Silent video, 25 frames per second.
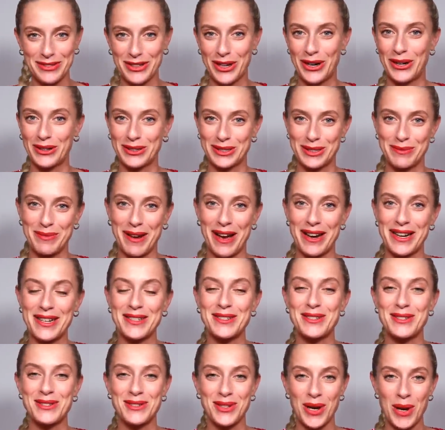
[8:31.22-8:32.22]
talked about it
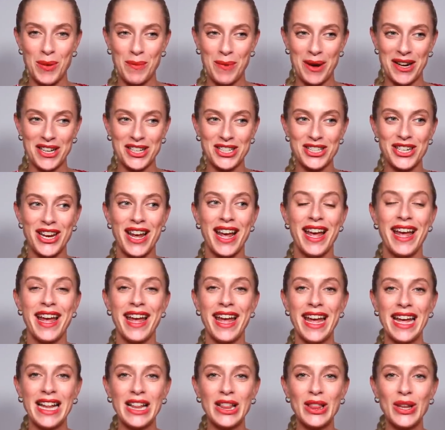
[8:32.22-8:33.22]
so much.
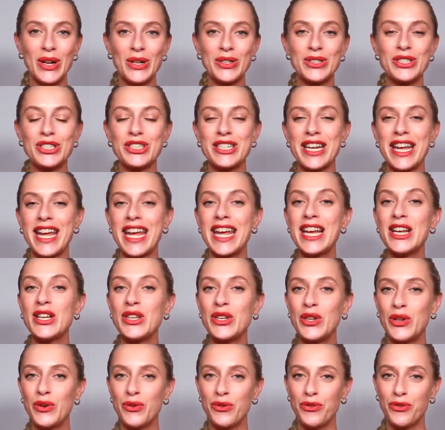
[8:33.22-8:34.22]
It launched in
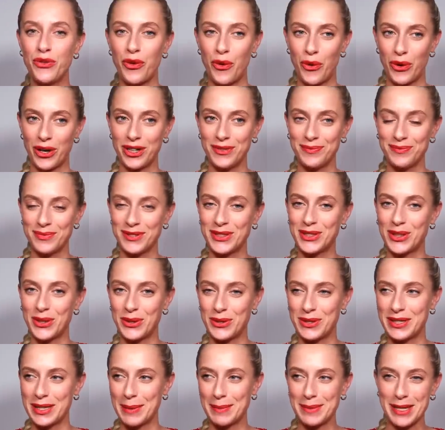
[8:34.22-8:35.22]
Q4, so
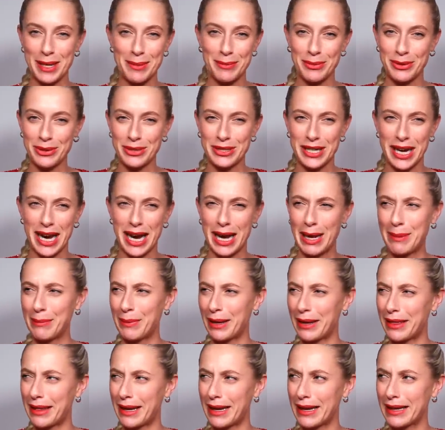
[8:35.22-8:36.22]
September time,
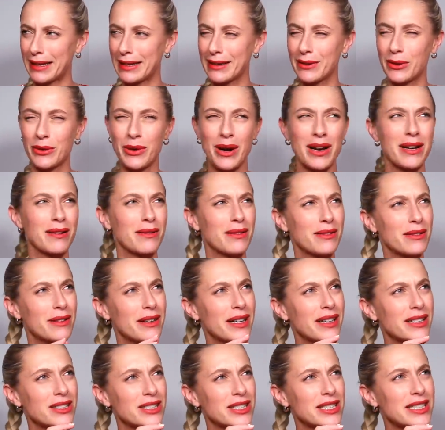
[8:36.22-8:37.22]
I think, or I
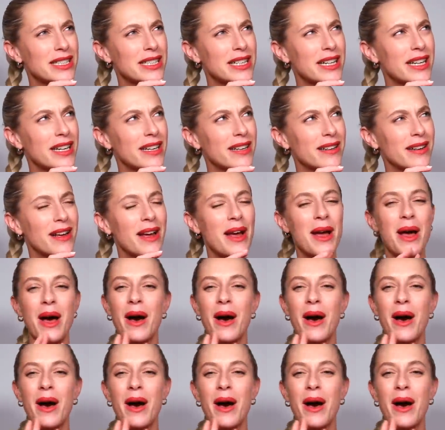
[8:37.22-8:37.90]
actually did it.